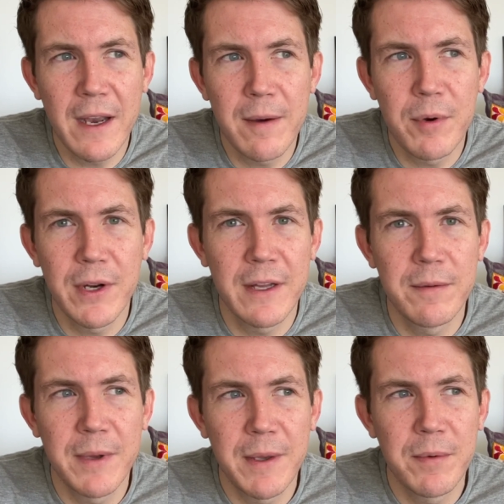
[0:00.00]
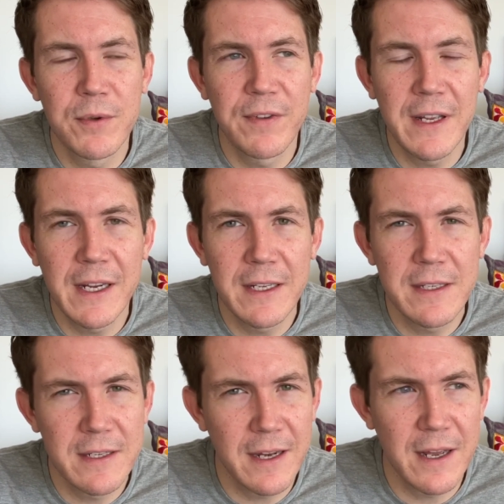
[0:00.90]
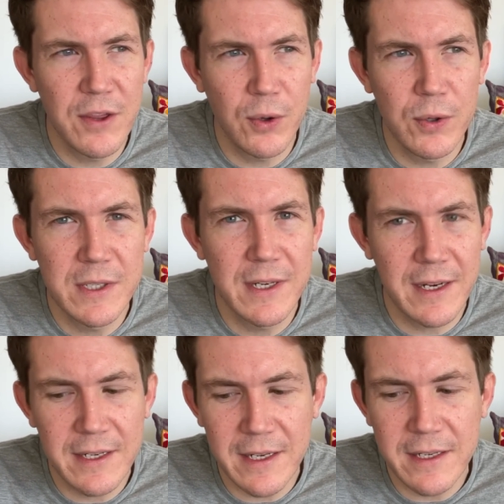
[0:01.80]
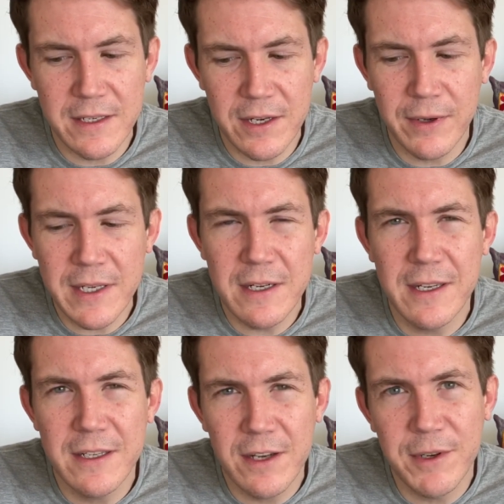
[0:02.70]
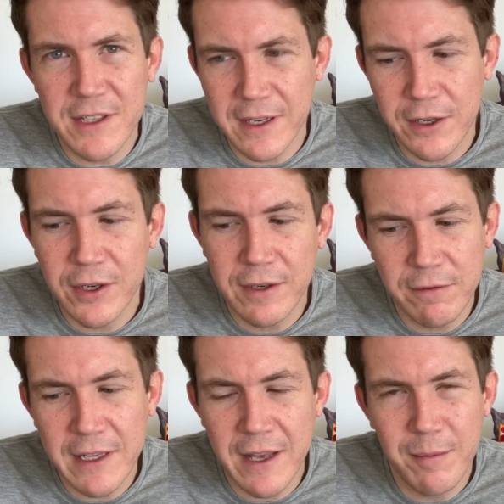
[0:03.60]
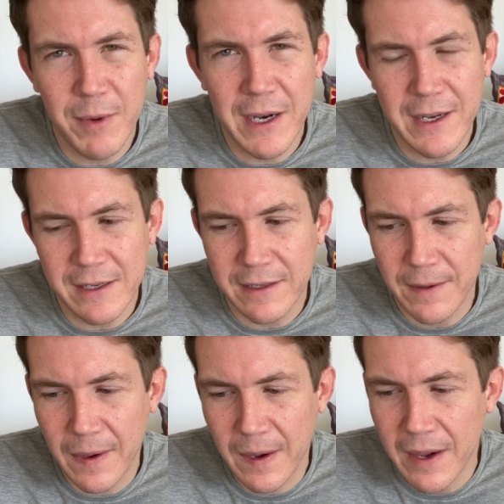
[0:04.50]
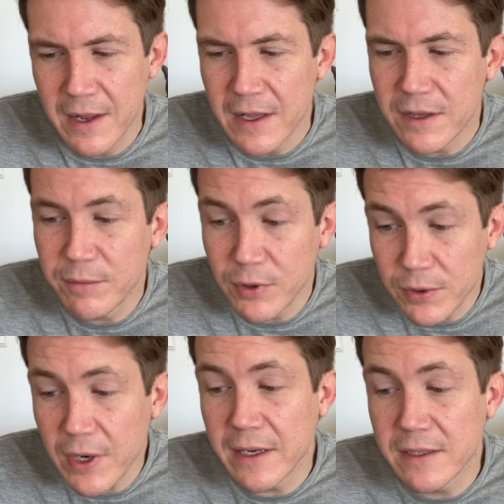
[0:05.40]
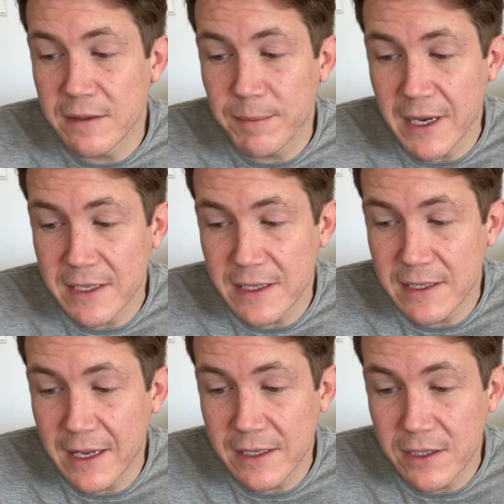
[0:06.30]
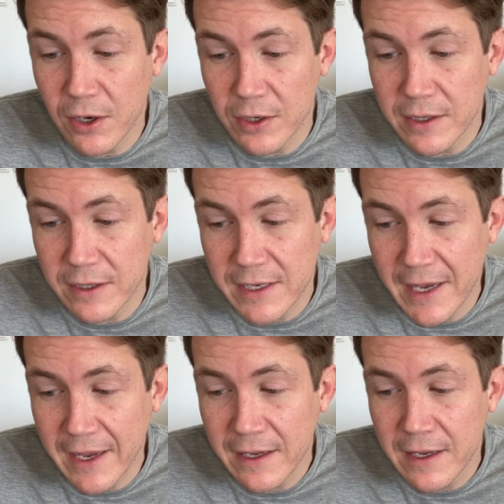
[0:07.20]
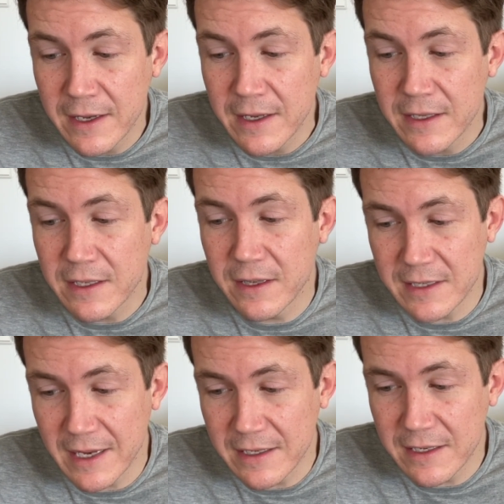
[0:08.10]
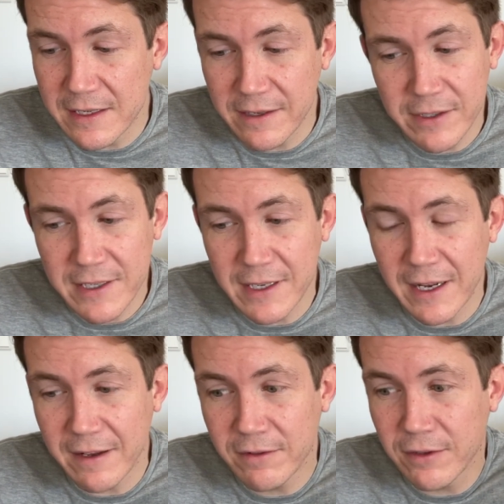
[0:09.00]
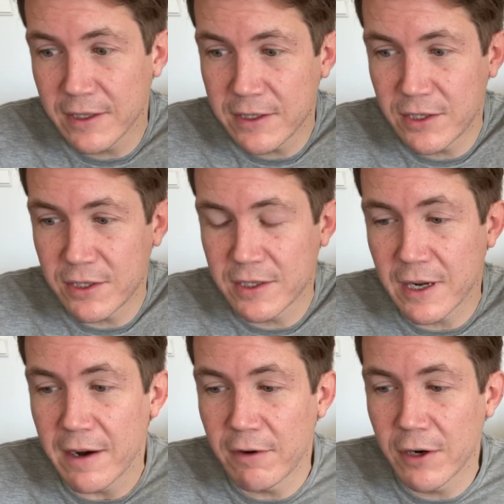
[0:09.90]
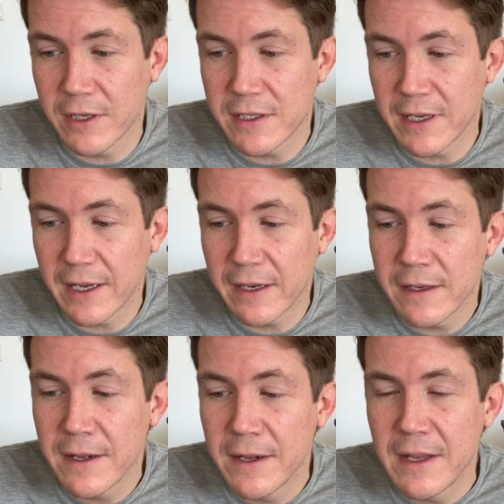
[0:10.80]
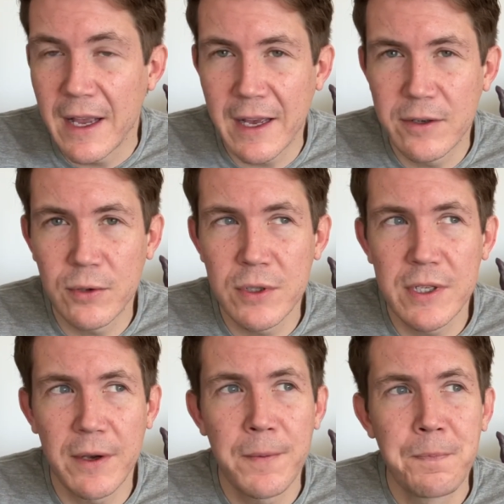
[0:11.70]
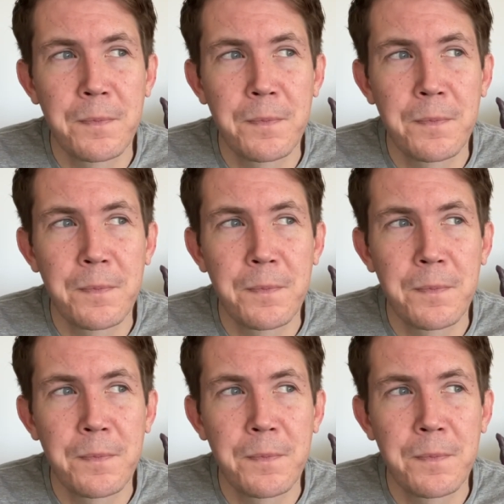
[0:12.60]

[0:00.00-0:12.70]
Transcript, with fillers: up on other people's feelings and thoughts and ideas so easily. It's almost like you can read their mind. The moon enters Pisces later on in the day, so the sensitivity level is just skyrocketing here, and also